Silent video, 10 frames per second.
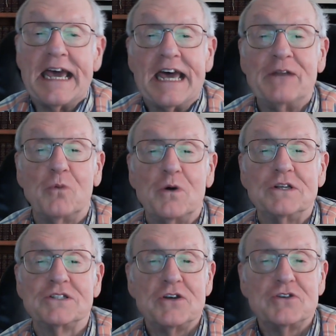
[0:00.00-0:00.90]
and
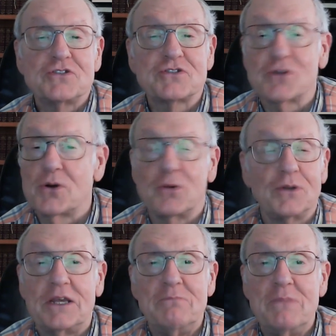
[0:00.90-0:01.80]
was
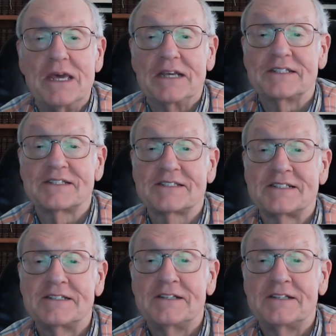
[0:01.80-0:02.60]
sorely missed.